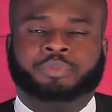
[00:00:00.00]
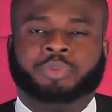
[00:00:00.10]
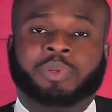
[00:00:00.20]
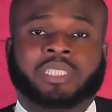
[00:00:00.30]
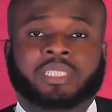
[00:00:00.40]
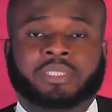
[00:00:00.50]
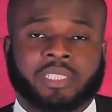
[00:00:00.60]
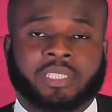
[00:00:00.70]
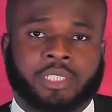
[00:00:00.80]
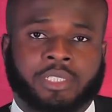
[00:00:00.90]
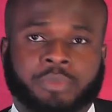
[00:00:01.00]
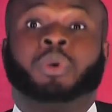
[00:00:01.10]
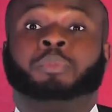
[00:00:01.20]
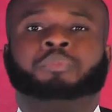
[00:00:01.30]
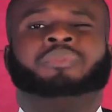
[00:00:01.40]
property transaction,
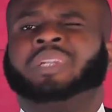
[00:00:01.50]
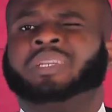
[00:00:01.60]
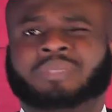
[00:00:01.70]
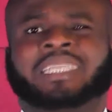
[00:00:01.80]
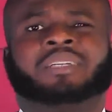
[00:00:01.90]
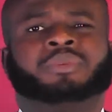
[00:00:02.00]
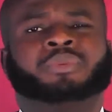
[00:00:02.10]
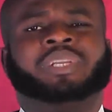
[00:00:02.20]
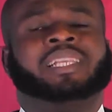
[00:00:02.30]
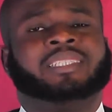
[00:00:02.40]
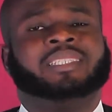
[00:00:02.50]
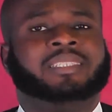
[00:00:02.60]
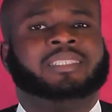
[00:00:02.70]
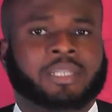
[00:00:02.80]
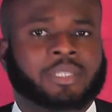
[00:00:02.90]
the real
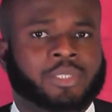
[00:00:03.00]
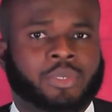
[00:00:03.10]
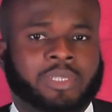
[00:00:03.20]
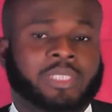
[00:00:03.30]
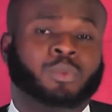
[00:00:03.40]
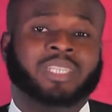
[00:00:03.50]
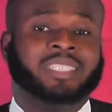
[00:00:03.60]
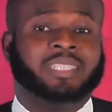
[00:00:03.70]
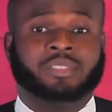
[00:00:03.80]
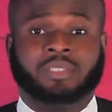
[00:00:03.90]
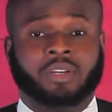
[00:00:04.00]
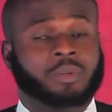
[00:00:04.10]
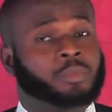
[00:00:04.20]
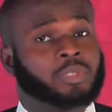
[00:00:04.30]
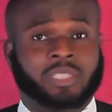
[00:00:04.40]
estate sector is one sector that
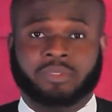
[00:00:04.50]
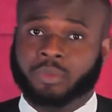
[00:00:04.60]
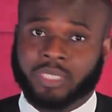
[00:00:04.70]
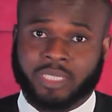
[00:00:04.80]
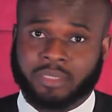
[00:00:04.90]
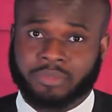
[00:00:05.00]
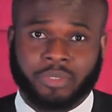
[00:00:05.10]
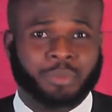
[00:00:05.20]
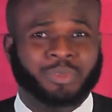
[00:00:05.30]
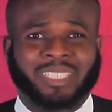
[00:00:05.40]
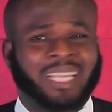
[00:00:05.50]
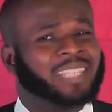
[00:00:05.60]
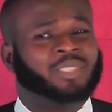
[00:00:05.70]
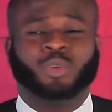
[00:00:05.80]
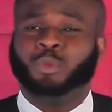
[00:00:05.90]
almost everyone is involved in
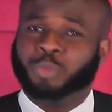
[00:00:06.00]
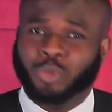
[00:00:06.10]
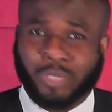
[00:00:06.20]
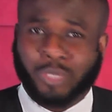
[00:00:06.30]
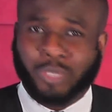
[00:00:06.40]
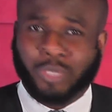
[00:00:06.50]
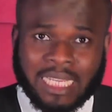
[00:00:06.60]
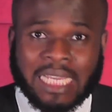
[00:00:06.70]
at some point.